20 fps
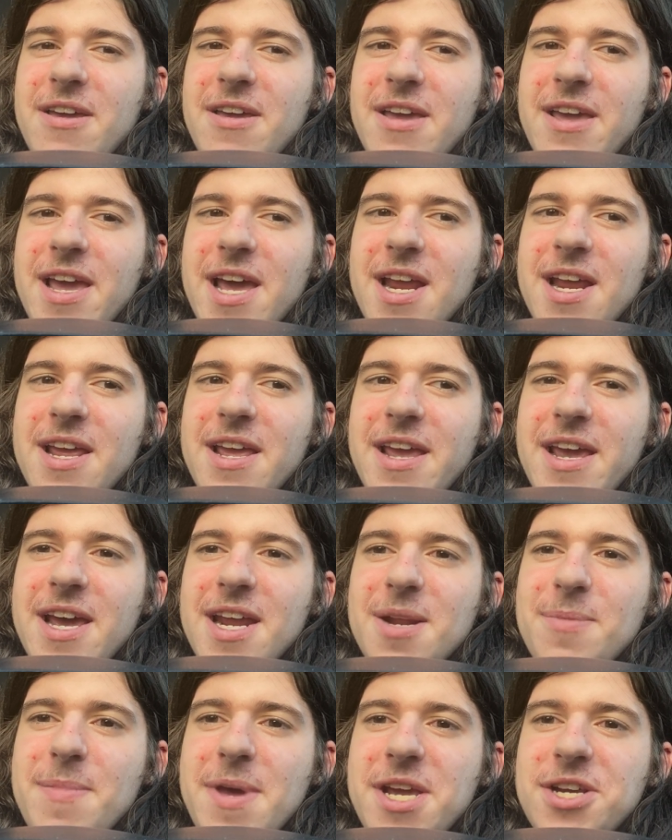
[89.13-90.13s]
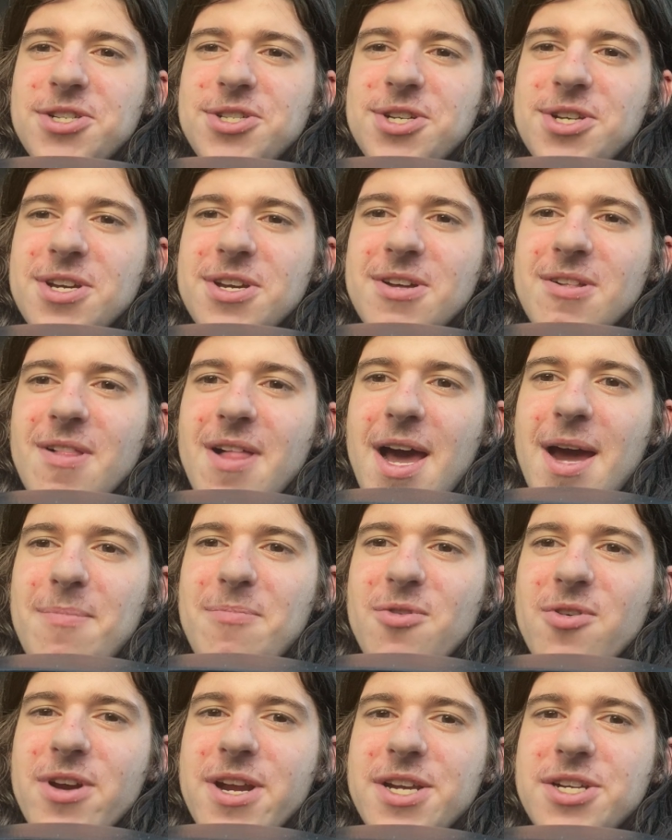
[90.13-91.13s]
animation
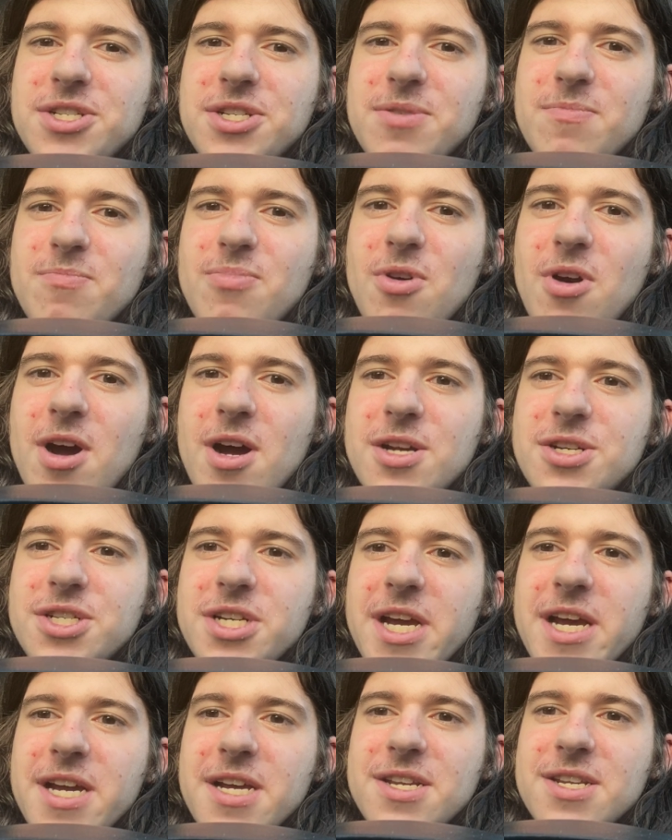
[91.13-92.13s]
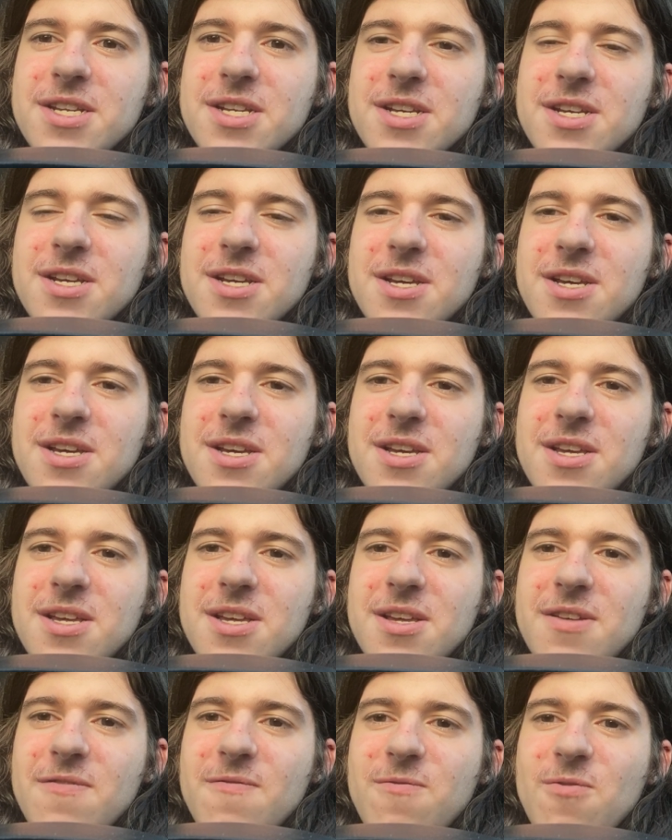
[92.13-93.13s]
collaboration project
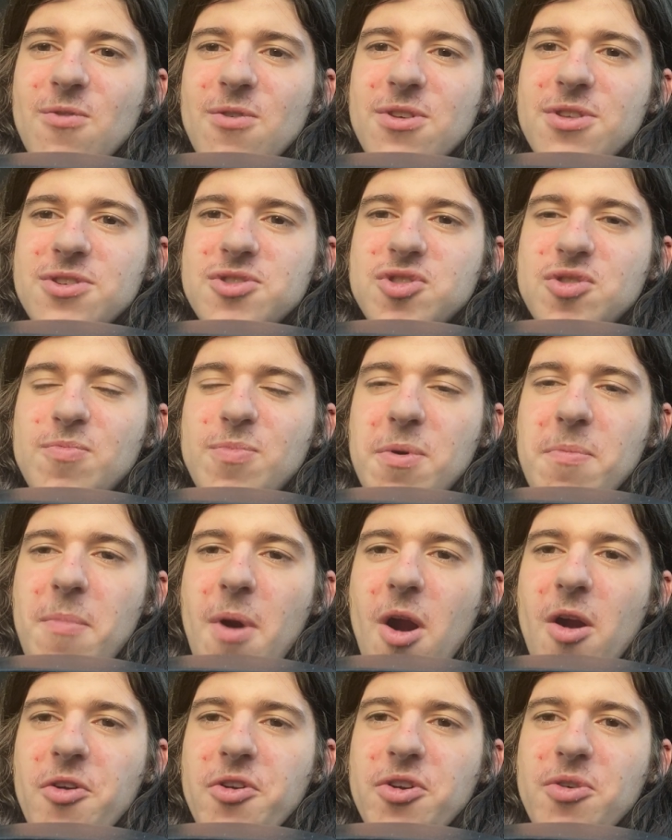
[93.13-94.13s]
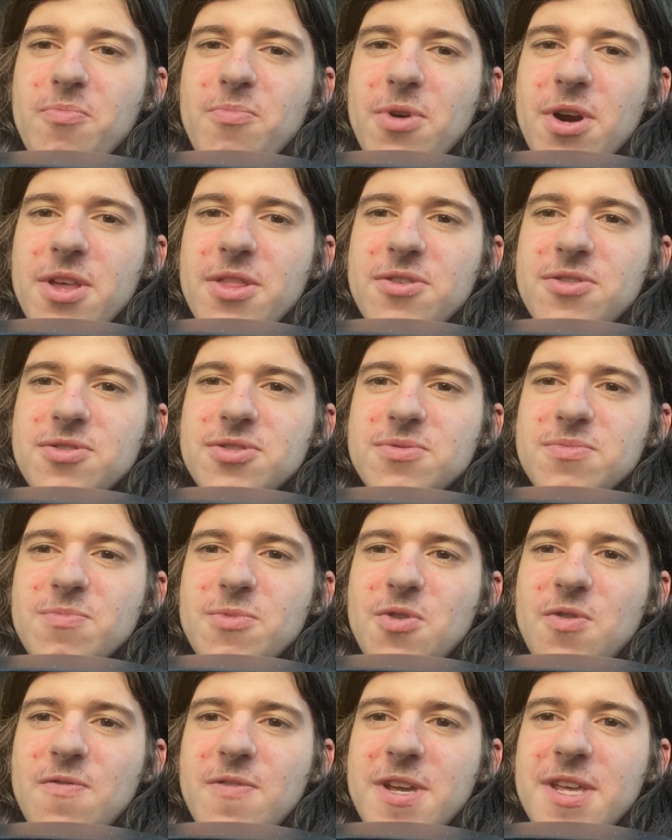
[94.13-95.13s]
for the Super Mario Brothers
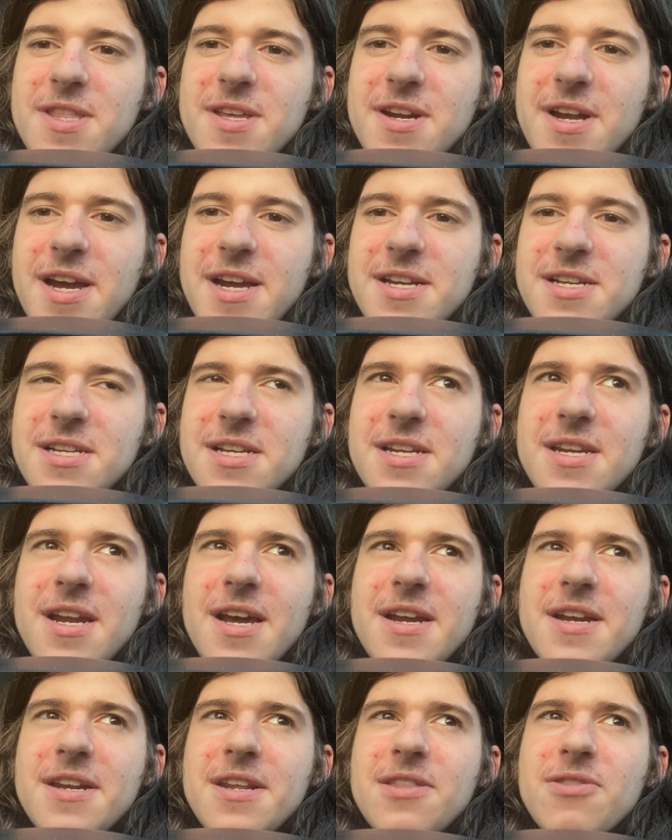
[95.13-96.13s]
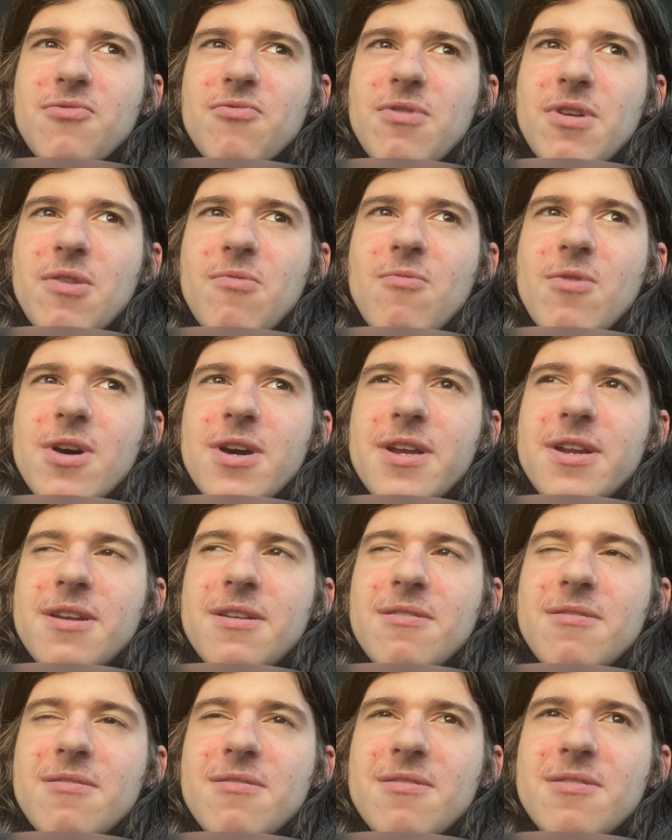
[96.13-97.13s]
movie, the 1993 one.